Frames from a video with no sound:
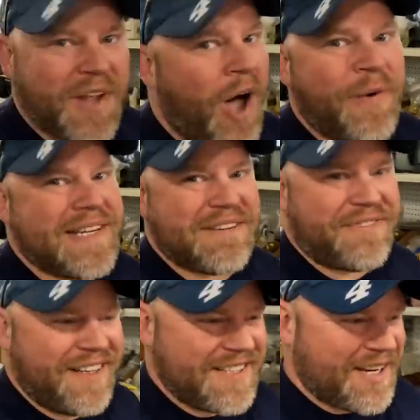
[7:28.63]
always a
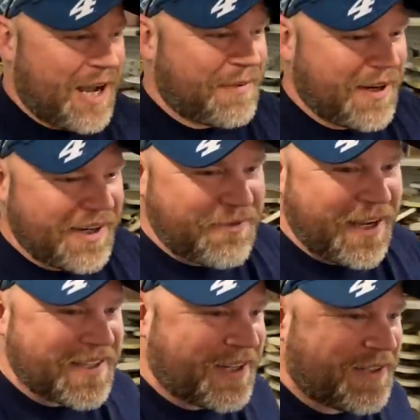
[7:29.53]
fun stop here at
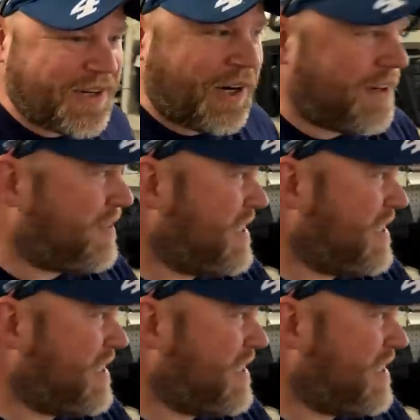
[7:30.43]
West Coast RV